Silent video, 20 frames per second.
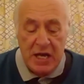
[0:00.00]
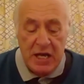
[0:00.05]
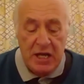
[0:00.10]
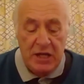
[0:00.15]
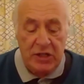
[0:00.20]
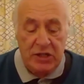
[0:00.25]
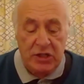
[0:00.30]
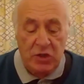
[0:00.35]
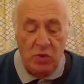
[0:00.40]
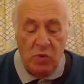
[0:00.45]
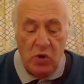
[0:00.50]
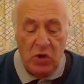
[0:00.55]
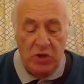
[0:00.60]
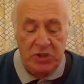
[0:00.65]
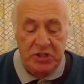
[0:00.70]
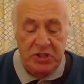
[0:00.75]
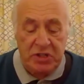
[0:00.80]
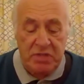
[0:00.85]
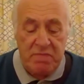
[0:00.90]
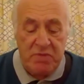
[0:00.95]
and
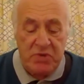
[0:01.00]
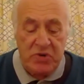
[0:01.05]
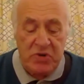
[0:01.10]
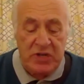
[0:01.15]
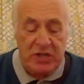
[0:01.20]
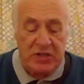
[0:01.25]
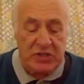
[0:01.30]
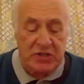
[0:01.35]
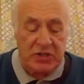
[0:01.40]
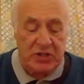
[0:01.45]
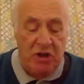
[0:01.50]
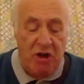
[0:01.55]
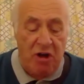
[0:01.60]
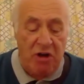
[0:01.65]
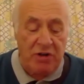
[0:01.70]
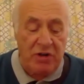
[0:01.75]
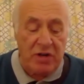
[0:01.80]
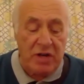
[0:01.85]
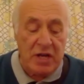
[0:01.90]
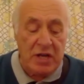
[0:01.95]
towards the moon it's
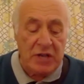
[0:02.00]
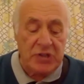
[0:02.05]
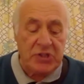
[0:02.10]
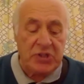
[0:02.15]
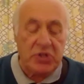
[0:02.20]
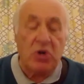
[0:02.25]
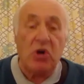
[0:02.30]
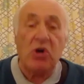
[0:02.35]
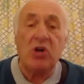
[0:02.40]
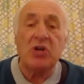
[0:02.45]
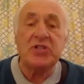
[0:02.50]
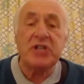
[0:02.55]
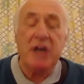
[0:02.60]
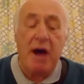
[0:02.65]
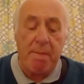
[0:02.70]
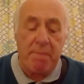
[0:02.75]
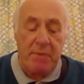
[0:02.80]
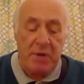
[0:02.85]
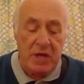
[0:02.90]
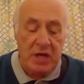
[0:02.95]
gone, soars
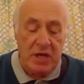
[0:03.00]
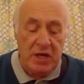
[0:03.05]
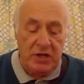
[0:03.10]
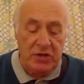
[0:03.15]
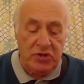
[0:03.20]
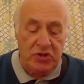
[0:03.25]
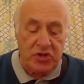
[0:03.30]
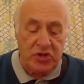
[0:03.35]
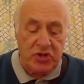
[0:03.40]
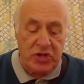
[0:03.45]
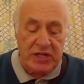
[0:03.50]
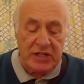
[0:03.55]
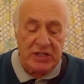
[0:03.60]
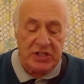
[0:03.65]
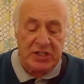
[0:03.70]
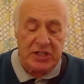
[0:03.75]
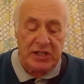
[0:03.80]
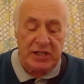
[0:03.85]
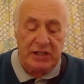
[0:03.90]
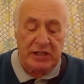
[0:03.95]
up and drinks
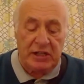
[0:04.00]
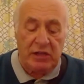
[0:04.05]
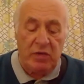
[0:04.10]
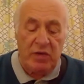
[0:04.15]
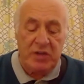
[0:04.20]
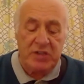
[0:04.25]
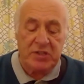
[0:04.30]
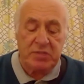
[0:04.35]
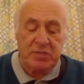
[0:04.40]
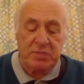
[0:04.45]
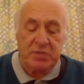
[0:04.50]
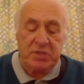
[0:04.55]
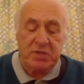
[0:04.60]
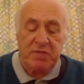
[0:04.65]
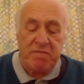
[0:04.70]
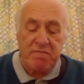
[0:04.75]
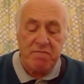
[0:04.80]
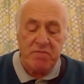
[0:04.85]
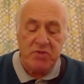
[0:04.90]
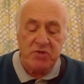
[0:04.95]
the little wisps of
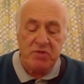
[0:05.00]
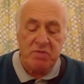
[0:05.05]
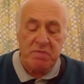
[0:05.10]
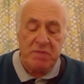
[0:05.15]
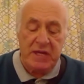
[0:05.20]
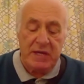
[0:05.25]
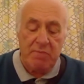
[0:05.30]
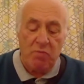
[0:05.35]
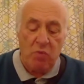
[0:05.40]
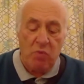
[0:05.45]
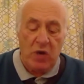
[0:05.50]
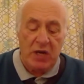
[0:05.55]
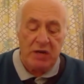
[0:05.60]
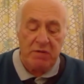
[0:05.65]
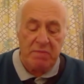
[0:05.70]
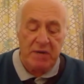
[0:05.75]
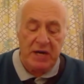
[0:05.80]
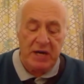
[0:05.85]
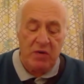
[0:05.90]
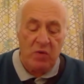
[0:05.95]
moonbeam one
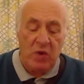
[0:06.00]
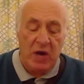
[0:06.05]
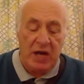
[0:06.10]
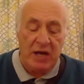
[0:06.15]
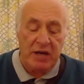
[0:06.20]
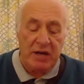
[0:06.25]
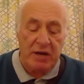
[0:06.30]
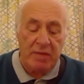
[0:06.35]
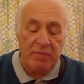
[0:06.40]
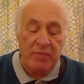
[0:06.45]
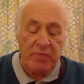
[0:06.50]
by one.